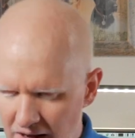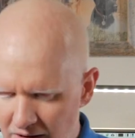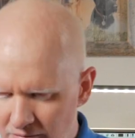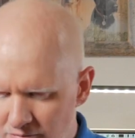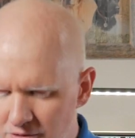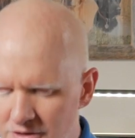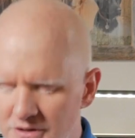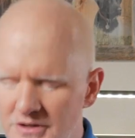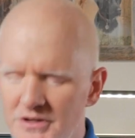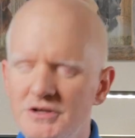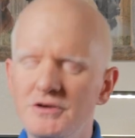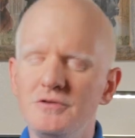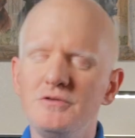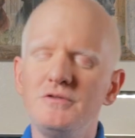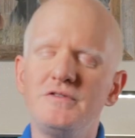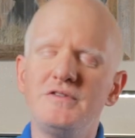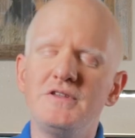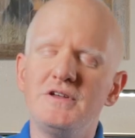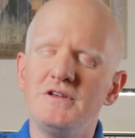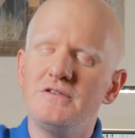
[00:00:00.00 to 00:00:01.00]
I wouldn't
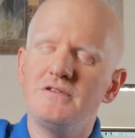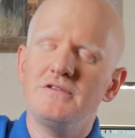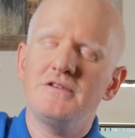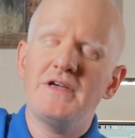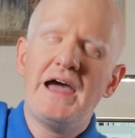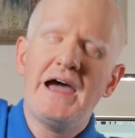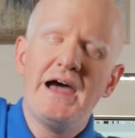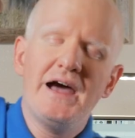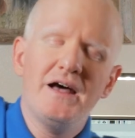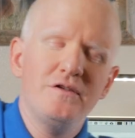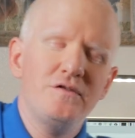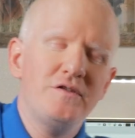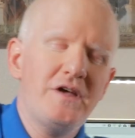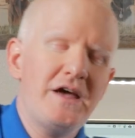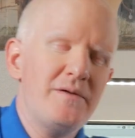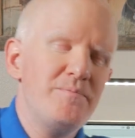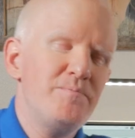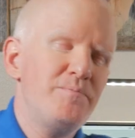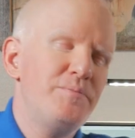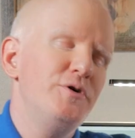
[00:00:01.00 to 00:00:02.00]
use this as
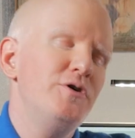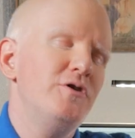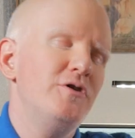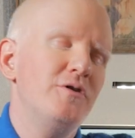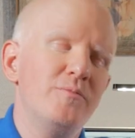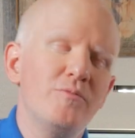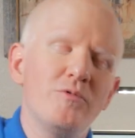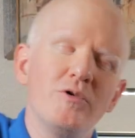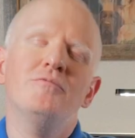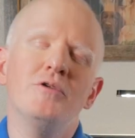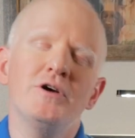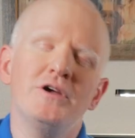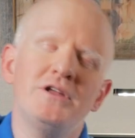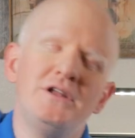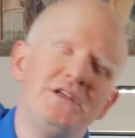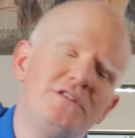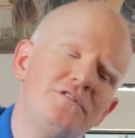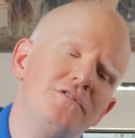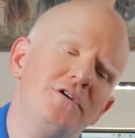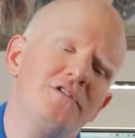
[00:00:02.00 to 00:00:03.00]
a boom where you
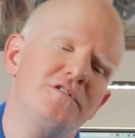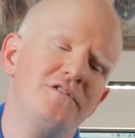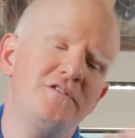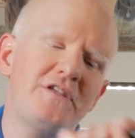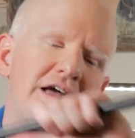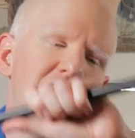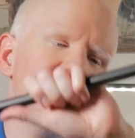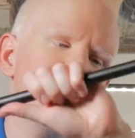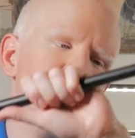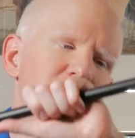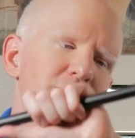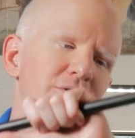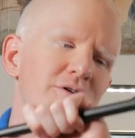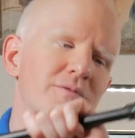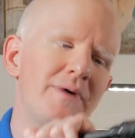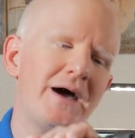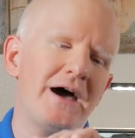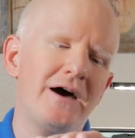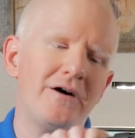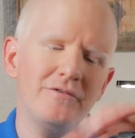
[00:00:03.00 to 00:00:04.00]
need to extend the
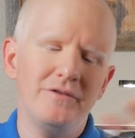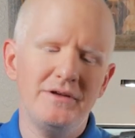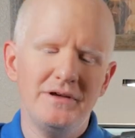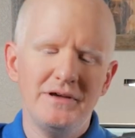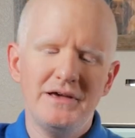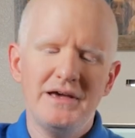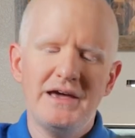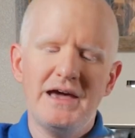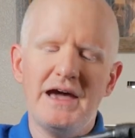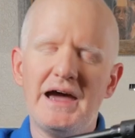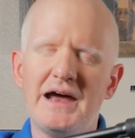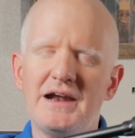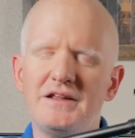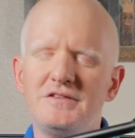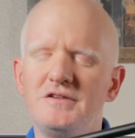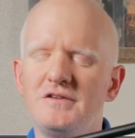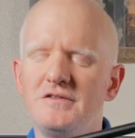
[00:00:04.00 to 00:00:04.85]
boom out at a